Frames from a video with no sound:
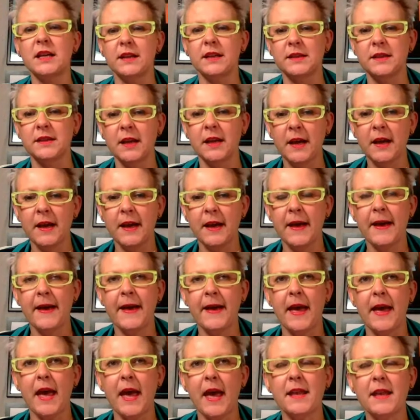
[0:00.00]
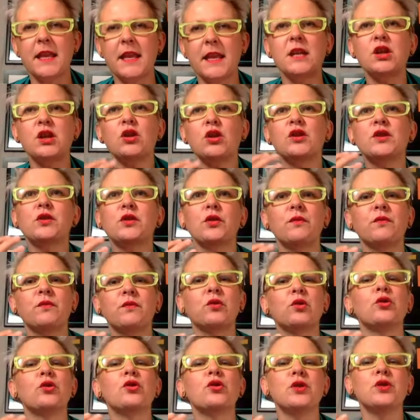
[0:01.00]
and then you sort of
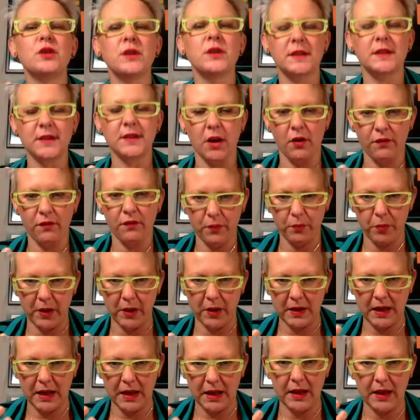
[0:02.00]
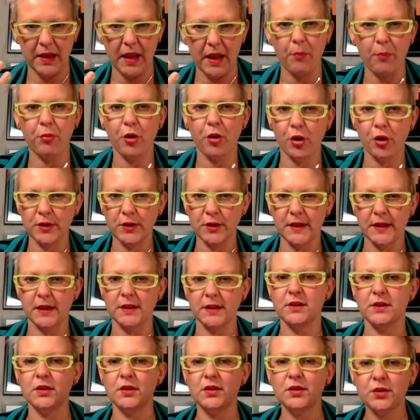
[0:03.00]
lose yourself a bit in that
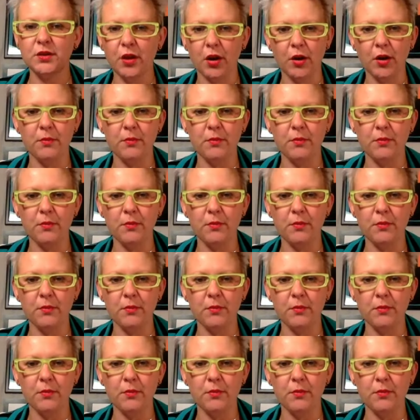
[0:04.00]
process. So